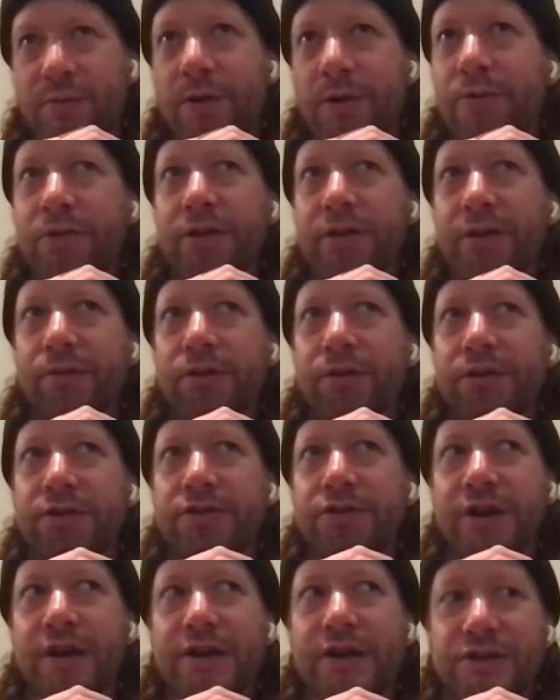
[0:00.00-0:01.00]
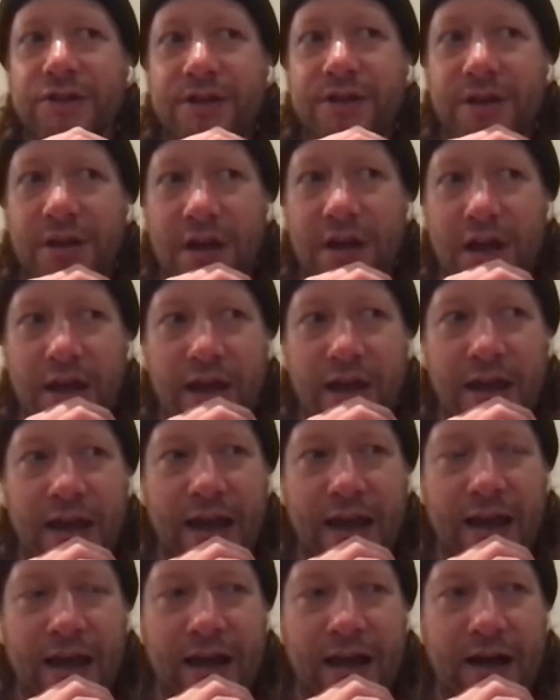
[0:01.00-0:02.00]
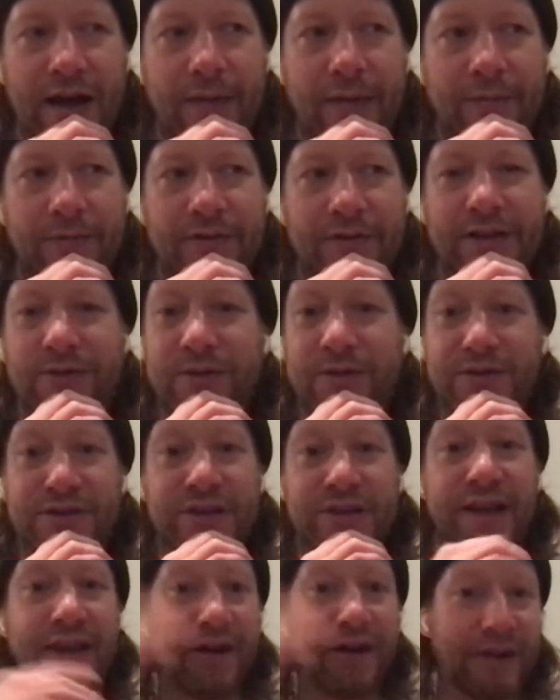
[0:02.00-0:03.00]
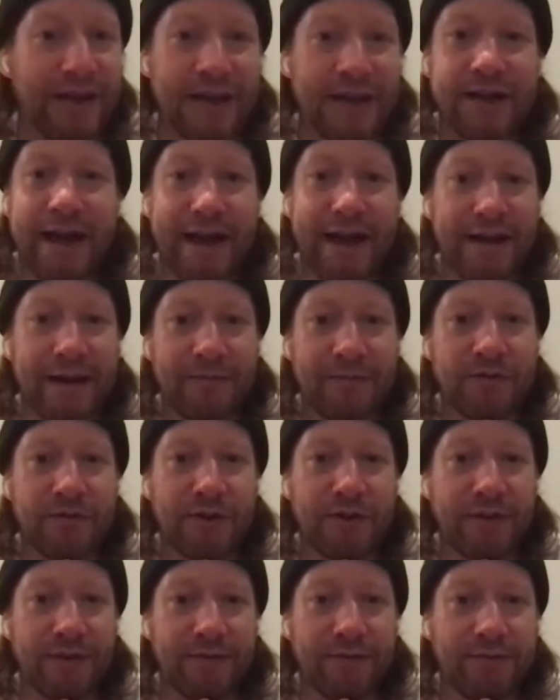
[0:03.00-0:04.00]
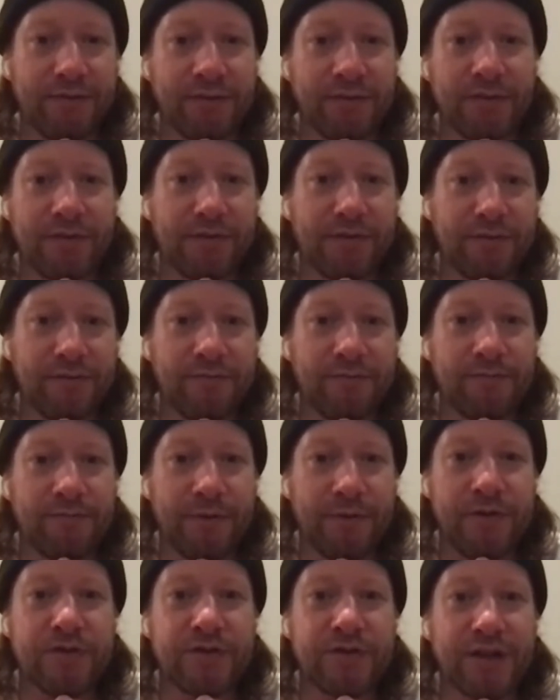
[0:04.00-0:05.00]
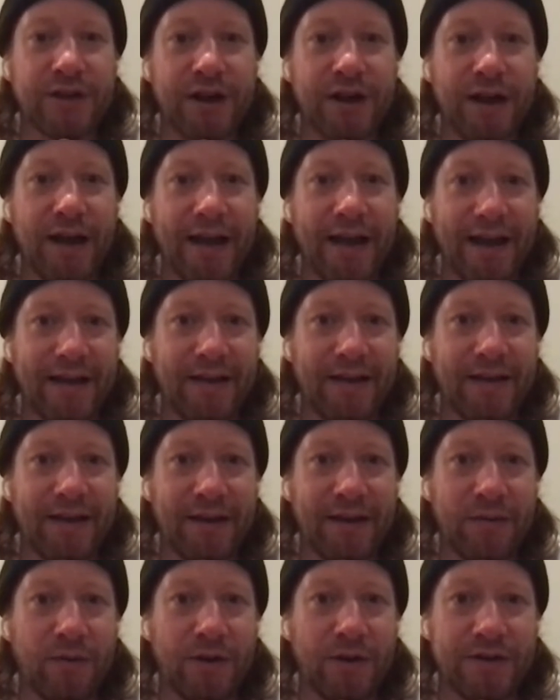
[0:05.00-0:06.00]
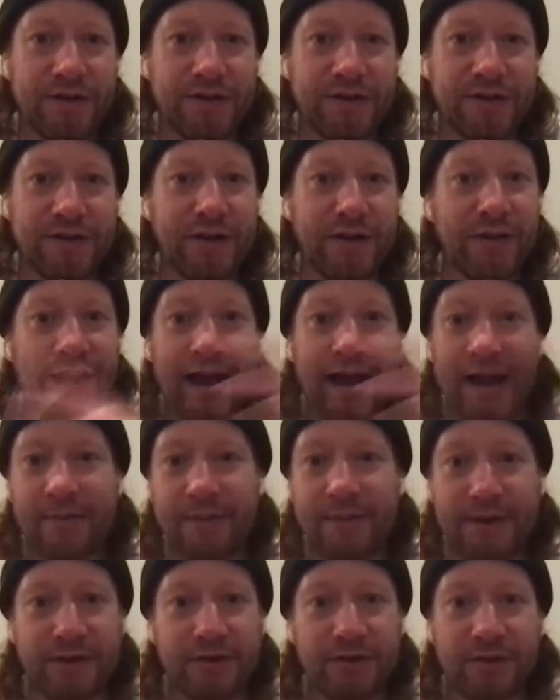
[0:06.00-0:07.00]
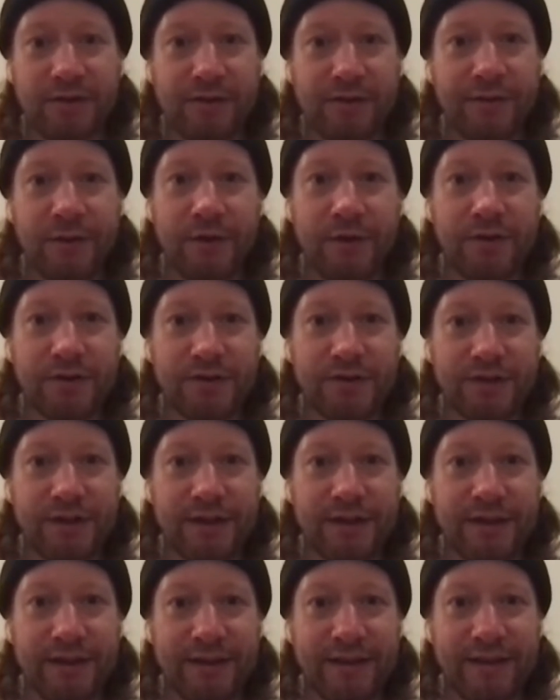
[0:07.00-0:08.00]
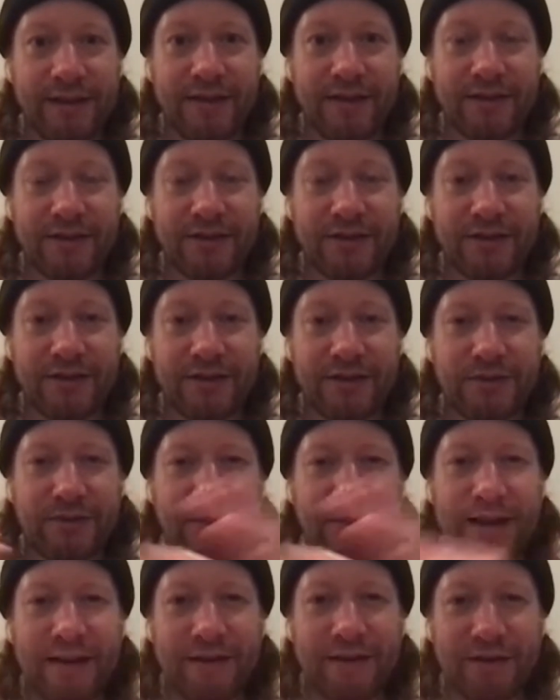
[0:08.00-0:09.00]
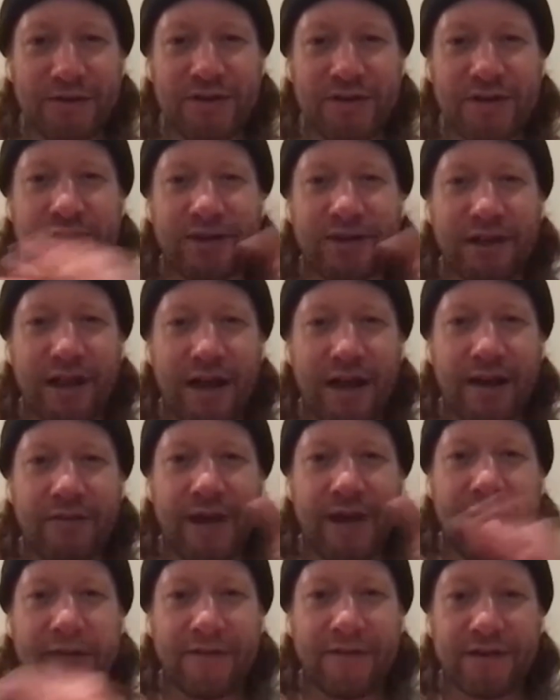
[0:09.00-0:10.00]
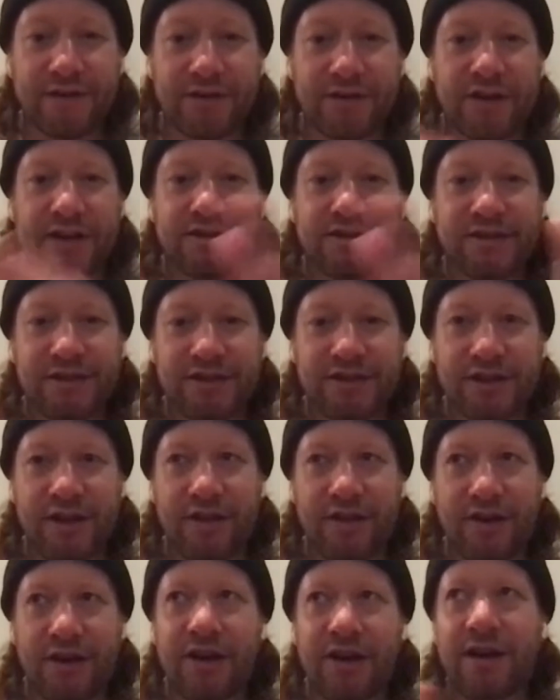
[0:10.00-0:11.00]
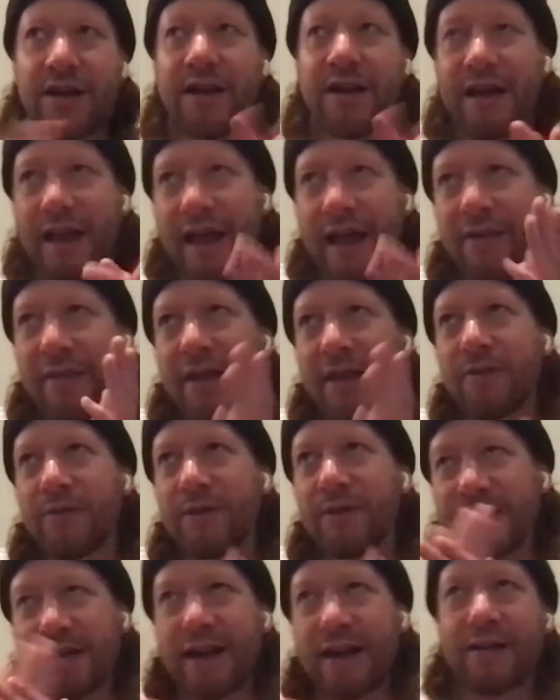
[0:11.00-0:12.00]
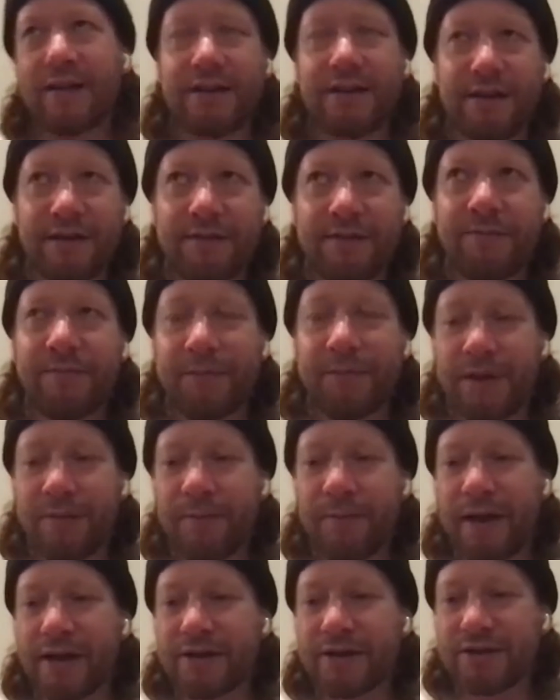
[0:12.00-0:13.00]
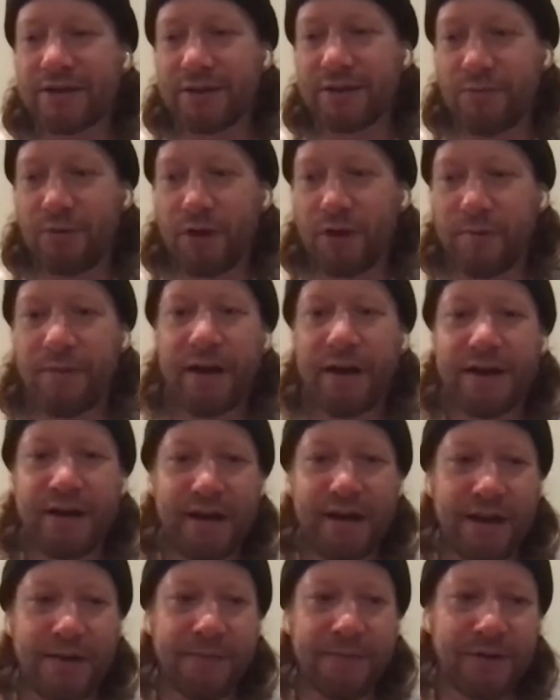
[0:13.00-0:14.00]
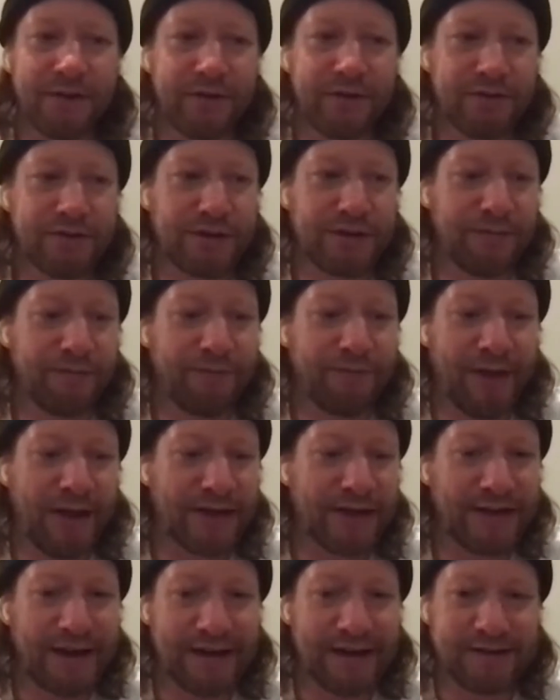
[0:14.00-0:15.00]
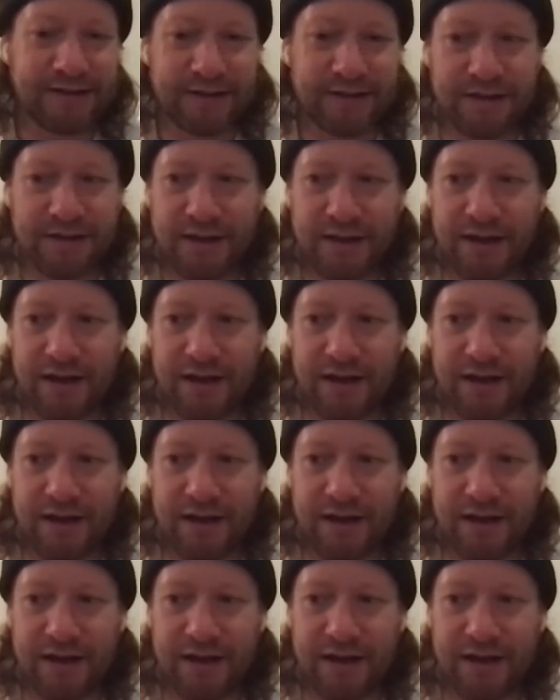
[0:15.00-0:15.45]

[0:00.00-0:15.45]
we really trust. So that's what I was saying. He'd end up doing the music in one studio, then I'd be doing the vocals in the other studio. So there's just a lot of having to trust each other. And then we sent the mix to Will Putney, who's a fantastic